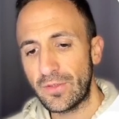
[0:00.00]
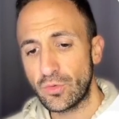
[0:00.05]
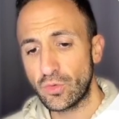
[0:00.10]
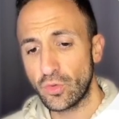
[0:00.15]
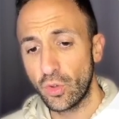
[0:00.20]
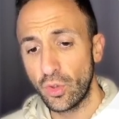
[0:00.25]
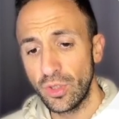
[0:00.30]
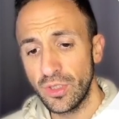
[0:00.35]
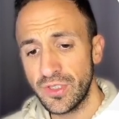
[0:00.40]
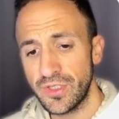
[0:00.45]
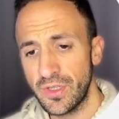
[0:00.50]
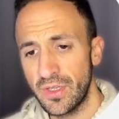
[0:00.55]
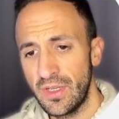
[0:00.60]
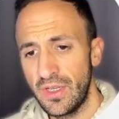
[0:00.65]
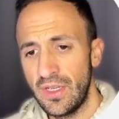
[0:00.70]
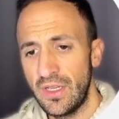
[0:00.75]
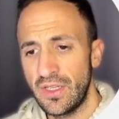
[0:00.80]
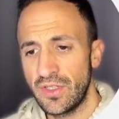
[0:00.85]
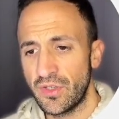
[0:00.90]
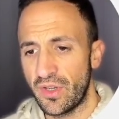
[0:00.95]
tools.
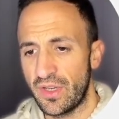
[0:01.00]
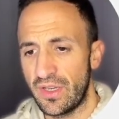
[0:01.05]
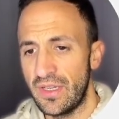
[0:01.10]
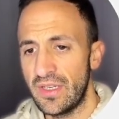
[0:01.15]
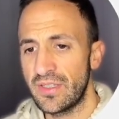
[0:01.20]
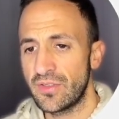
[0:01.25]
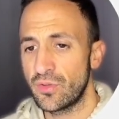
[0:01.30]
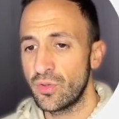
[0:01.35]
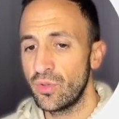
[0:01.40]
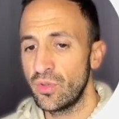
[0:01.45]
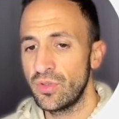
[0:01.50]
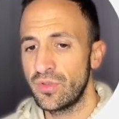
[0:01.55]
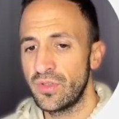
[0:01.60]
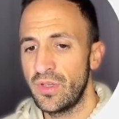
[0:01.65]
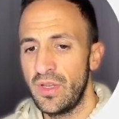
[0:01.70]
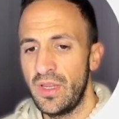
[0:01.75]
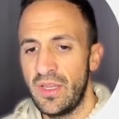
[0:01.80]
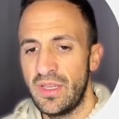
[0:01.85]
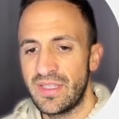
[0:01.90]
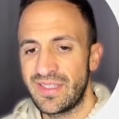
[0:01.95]
So here, tools,
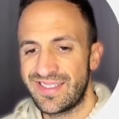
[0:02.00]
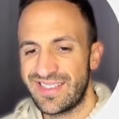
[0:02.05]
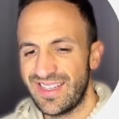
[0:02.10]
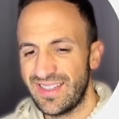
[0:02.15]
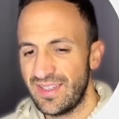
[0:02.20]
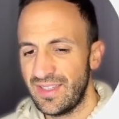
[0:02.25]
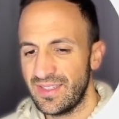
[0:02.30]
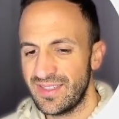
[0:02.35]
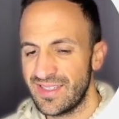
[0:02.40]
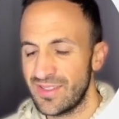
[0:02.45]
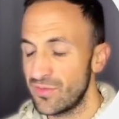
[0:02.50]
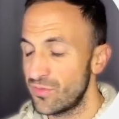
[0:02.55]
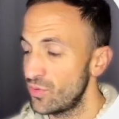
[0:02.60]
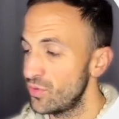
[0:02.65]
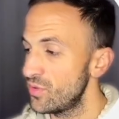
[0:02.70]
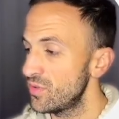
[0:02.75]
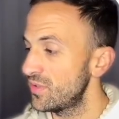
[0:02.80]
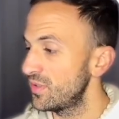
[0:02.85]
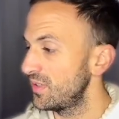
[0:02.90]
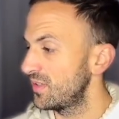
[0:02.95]
settings, and
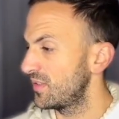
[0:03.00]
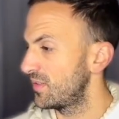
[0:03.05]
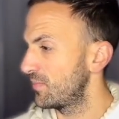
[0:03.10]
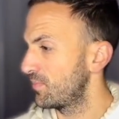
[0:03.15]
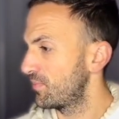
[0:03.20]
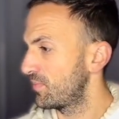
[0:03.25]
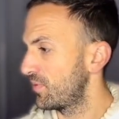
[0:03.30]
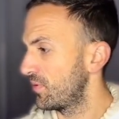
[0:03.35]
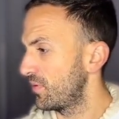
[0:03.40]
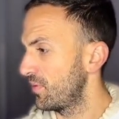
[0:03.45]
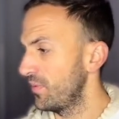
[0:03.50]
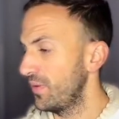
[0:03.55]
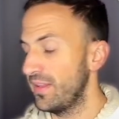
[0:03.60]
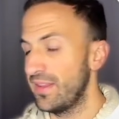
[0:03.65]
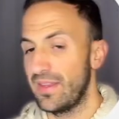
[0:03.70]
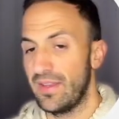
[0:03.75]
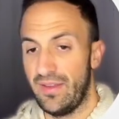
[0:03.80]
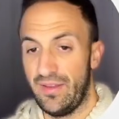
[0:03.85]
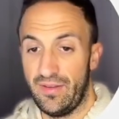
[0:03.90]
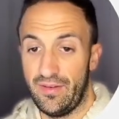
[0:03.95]
tools is
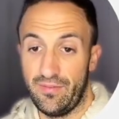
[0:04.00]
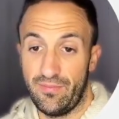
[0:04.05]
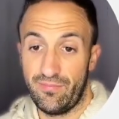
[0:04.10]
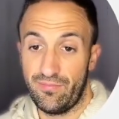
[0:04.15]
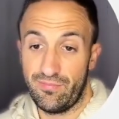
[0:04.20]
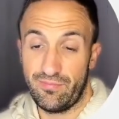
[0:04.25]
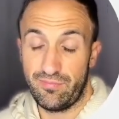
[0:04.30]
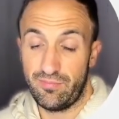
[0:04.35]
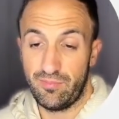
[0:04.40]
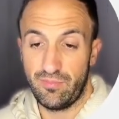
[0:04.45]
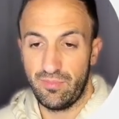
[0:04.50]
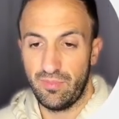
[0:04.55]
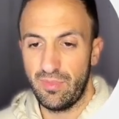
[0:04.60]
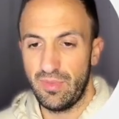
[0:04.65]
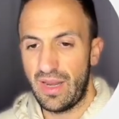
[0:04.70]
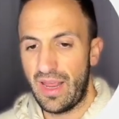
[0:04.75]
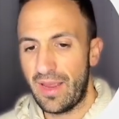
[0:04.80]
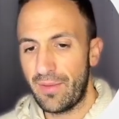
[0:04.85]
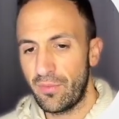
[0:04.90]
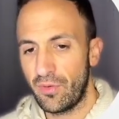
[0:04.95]
the
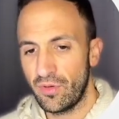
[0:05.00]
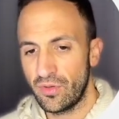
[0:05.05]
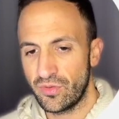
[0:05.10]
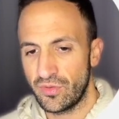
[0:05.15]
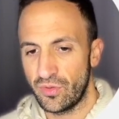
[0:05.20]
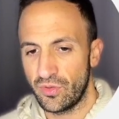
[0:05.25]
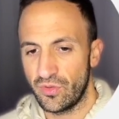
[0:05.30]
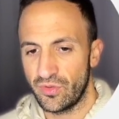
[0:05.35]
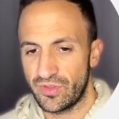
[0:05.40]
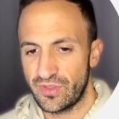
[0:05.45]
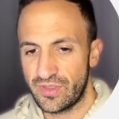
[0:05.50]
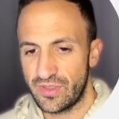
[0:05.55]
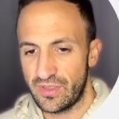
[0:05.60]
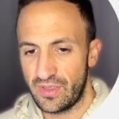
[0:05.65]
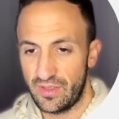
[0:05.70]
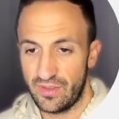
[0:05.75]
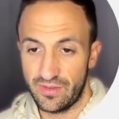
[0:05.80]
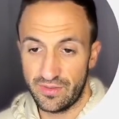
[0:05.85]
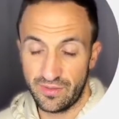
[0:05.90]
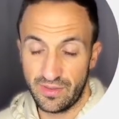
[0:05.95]
label. So
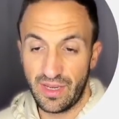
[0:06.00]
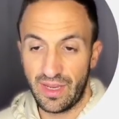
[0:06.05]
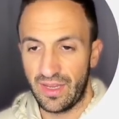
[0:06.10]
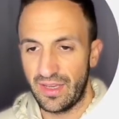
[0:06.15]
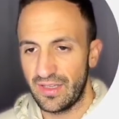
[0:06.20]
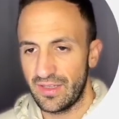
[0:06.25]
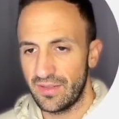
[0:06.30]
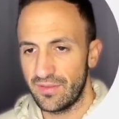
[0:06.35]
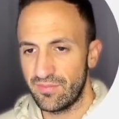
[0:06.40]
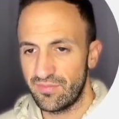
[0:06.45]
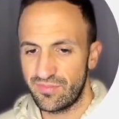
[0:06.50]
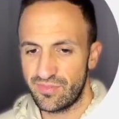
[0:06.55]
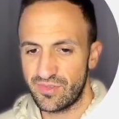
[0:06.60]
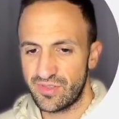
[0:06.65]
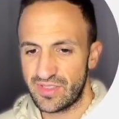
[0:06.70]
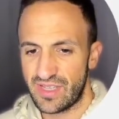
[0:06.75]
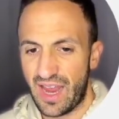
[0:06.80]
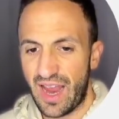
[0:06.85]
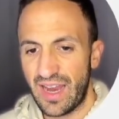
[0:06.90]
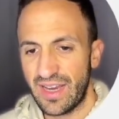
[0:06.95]
yeah,
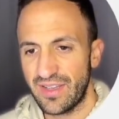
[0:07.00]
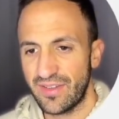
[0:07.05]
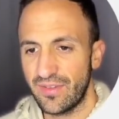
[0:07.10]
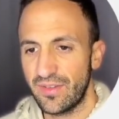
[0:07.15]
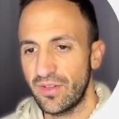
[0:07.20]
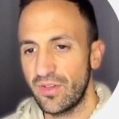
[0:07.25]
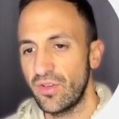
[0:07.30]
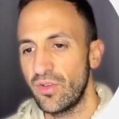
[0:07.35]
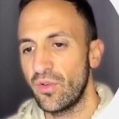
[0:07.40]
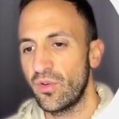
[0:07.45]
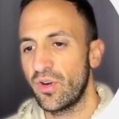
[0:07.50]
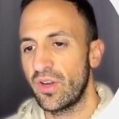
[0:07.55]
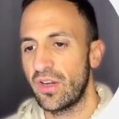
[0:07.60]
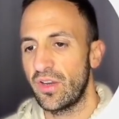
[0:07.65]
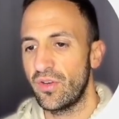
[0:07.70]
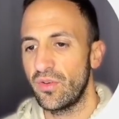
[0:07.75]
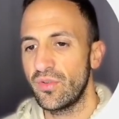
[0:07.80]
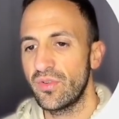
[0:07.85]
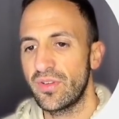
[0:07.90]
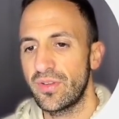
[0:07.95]
sites. So you
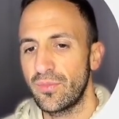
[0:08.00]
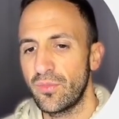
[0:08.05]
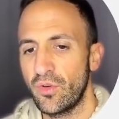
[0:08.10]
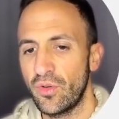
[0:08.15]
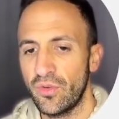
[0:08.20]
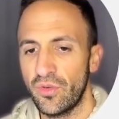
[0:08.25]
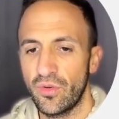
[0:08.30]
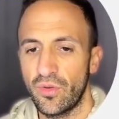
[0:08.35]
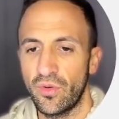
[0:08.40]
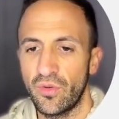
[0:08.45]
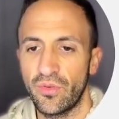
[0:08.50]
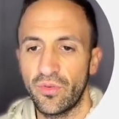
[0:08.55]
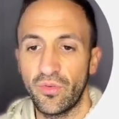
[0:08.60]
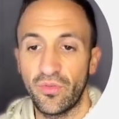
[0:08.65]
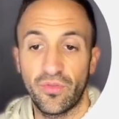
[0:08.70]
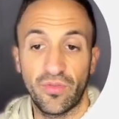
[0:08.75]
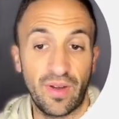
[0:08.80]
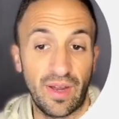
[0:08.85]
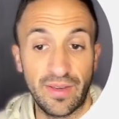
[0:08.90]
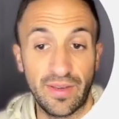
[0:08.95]
also
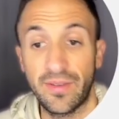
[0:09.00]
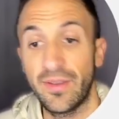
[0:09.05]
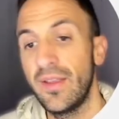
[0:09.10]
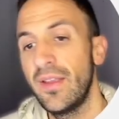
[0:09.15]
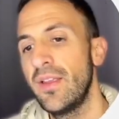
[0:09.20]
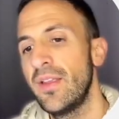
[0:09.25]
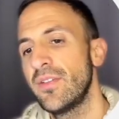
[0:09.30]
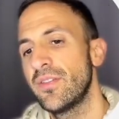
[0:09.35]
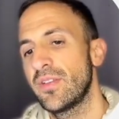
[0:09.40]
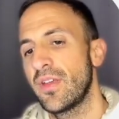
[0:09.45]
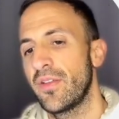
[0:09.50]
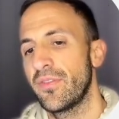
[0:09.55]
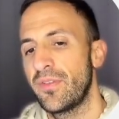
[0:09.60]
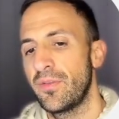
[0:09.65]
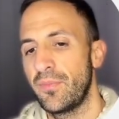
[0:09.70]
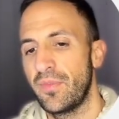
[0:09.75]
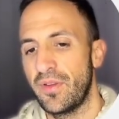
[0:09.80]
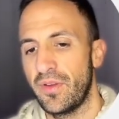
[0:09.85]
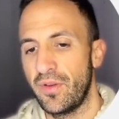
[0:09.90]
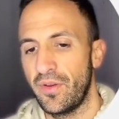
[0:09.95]
find
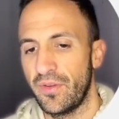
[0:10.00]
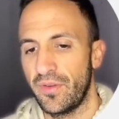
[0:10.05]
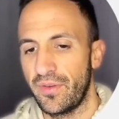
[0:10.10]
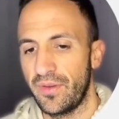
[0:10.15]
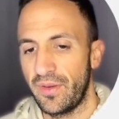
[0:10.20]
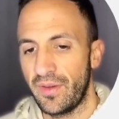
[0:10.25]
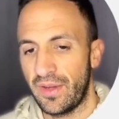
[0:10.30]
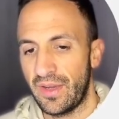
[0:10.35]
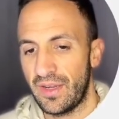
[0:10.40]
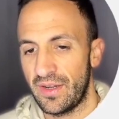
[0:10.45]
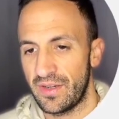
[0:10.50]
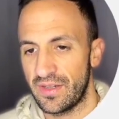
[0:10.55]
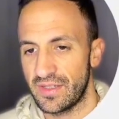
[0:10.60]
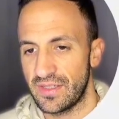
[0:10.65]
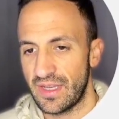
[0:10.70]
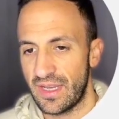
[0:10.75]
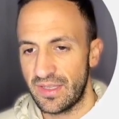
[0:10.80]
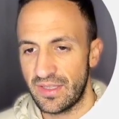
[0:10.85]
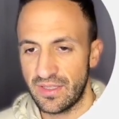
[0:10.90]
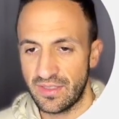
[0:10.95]
something because in
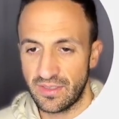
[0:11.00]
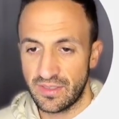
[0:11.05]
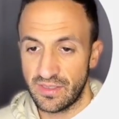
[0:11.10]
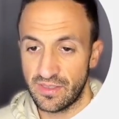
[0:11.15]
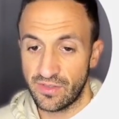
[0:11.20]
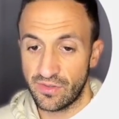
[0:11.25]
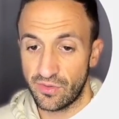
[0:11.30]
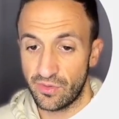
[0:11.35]
settings you